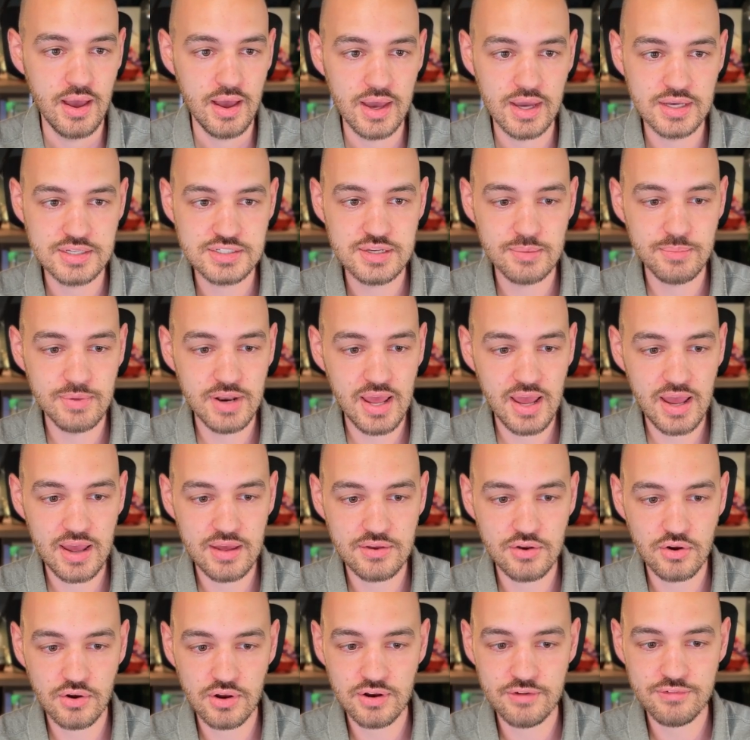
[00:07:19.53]
Exhibit A,
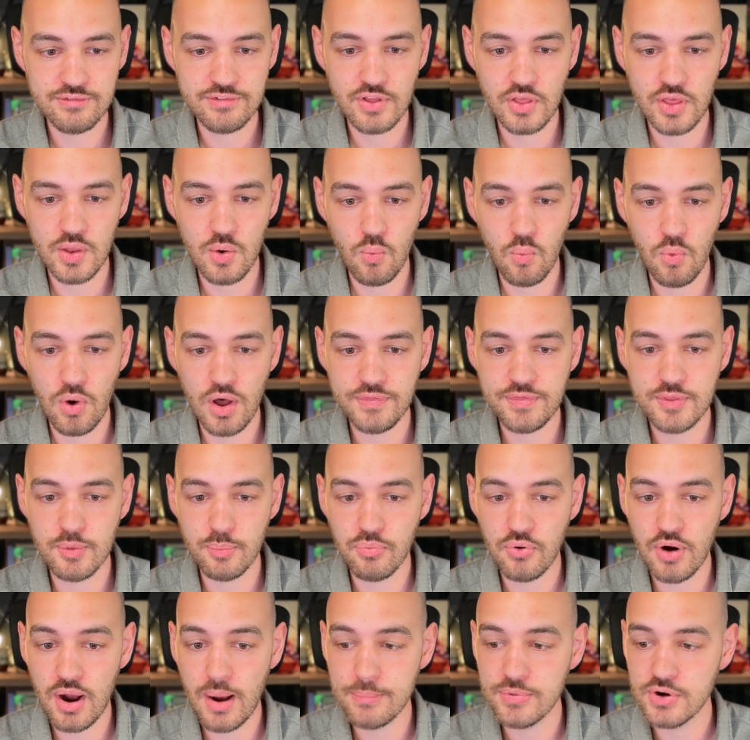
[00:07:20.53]
you're going to fill in what the
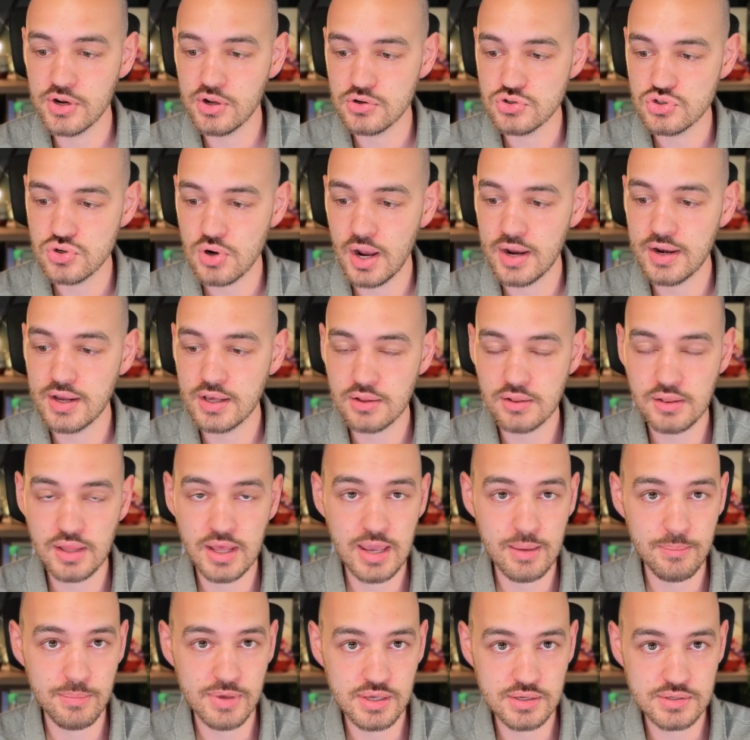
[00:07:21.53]
property you're trying to
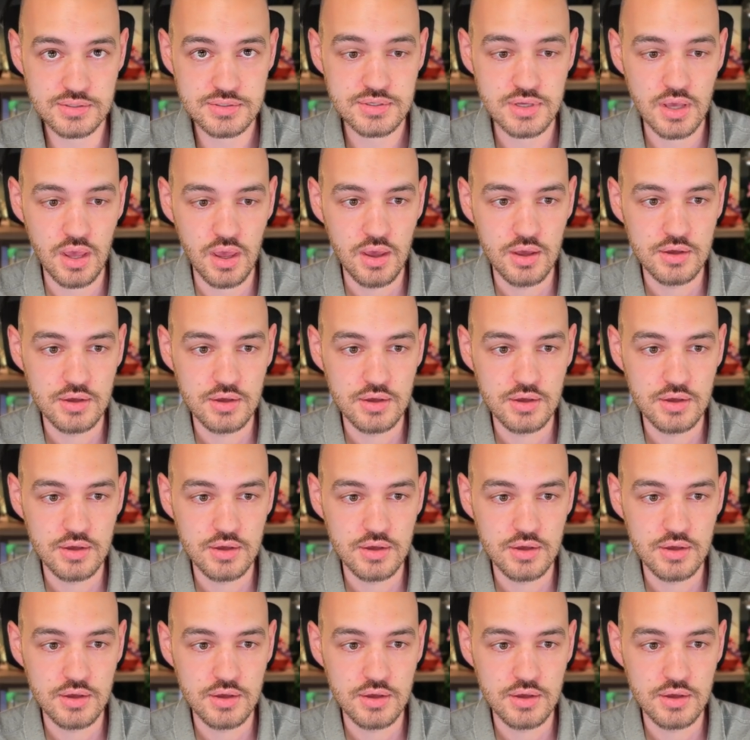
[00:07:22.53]
claim is.